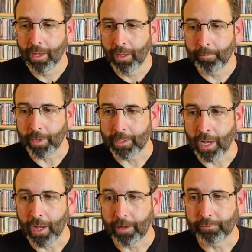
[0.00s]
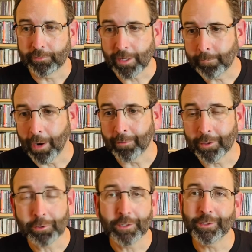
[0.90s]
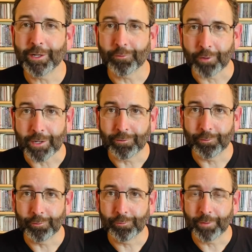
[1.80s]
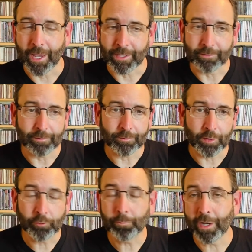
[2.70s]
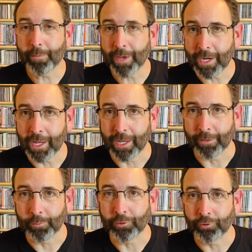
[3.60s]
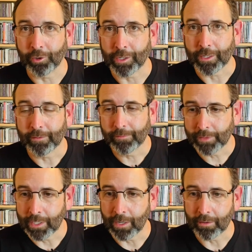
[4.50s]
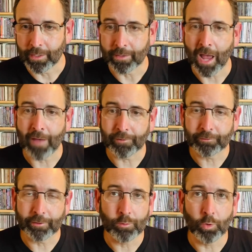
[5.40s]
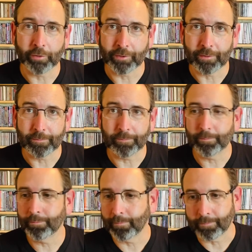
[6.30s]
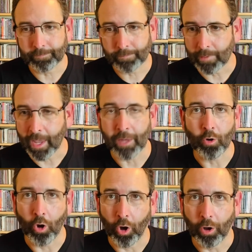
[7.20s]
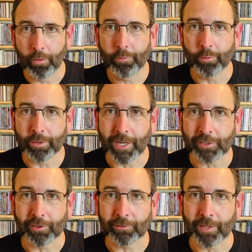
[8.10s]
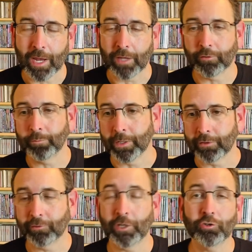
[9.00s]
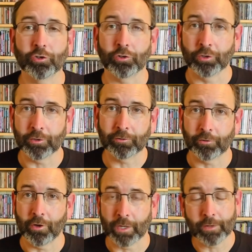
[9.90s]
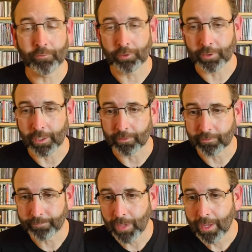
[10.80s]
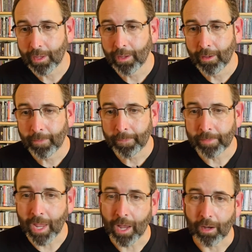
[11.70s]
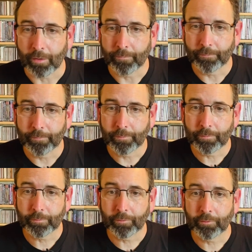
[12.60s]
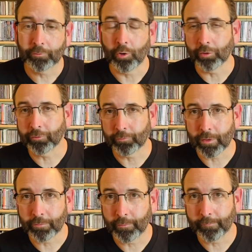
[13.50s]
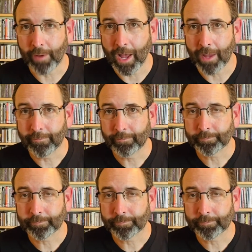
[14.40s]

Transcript: But uh, Steve Perry could have did it great too, and this might have been a hit with Journey. You know, it obviously wasn't at all with HSAS. But such a good song, it really is. Now, songs three through five,